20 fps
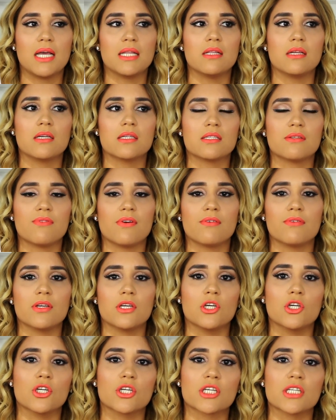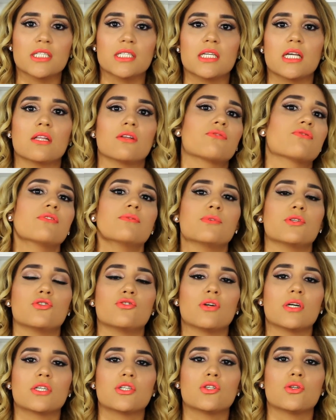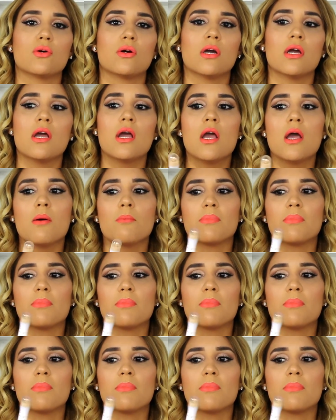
I think it's a very good concealer from the drugstore,